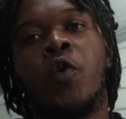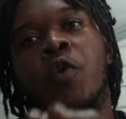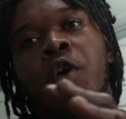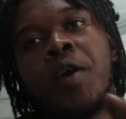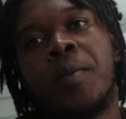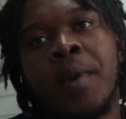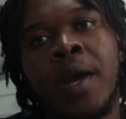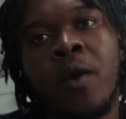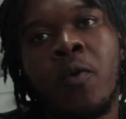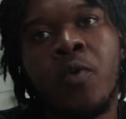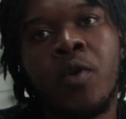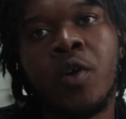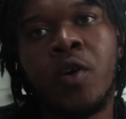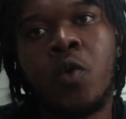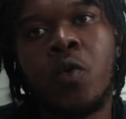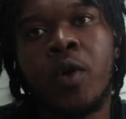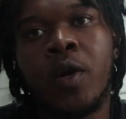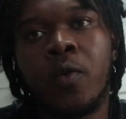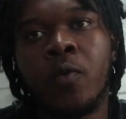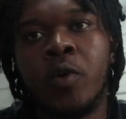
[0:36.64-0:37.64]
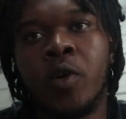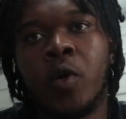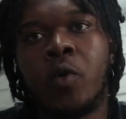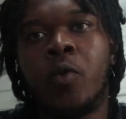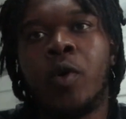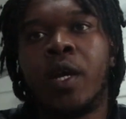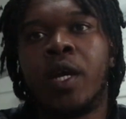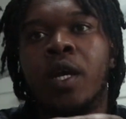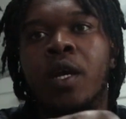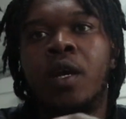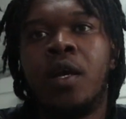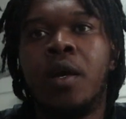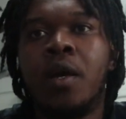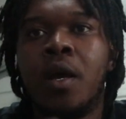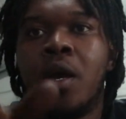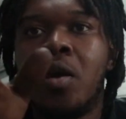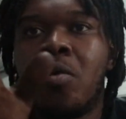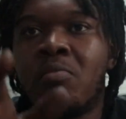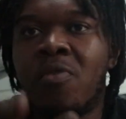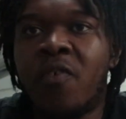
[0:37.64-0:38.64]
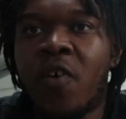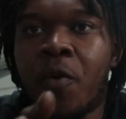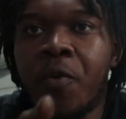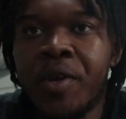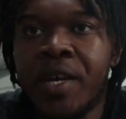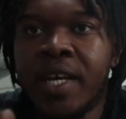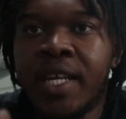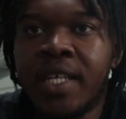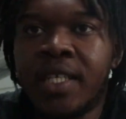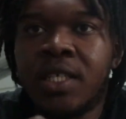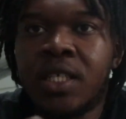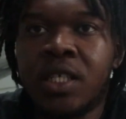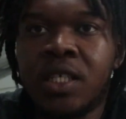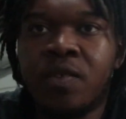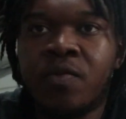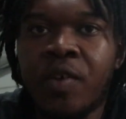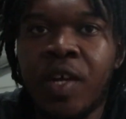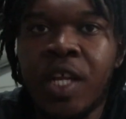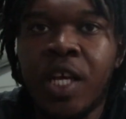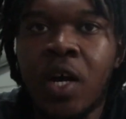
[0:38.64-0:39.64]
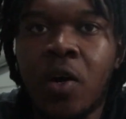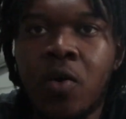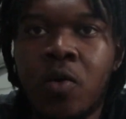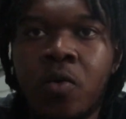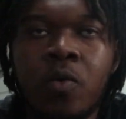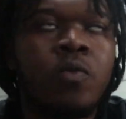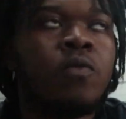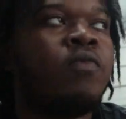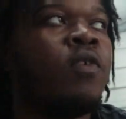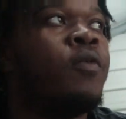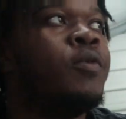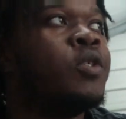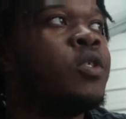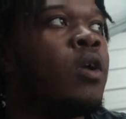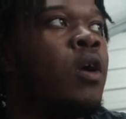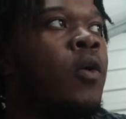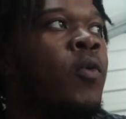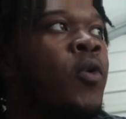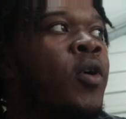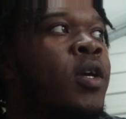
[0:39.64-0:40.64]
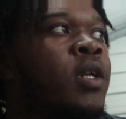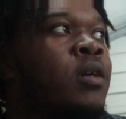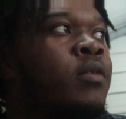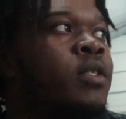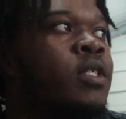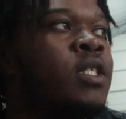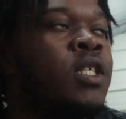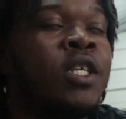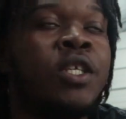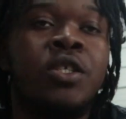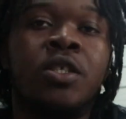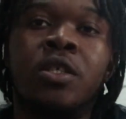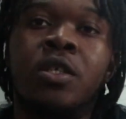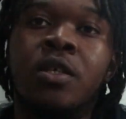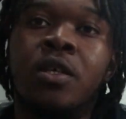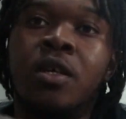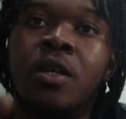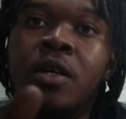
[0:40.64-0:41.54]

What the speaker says: quick, man, real quick. Before we get into this video, before we start working on this engine,